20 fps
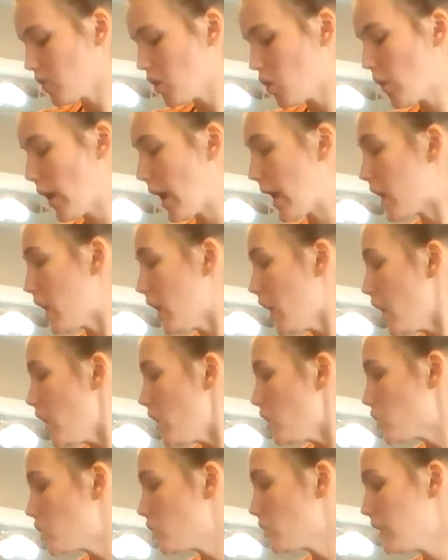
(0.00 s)
Okay,
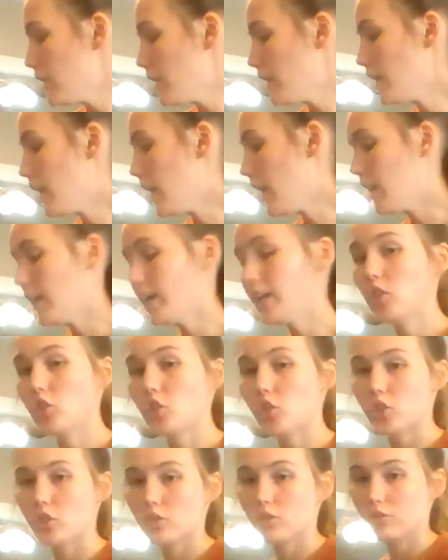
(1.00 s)
so then I
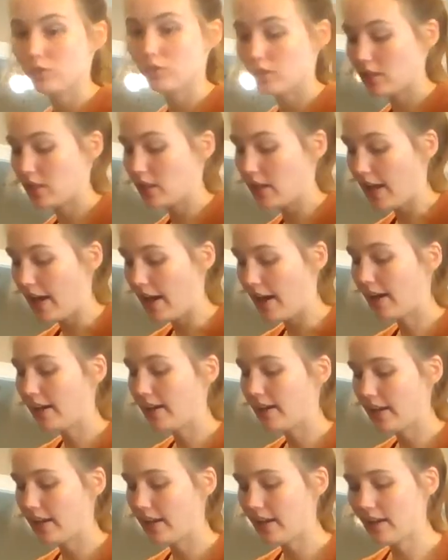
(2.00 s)
choose to add
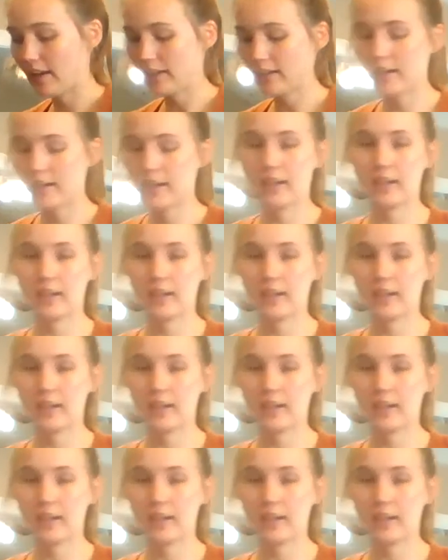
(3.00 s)
in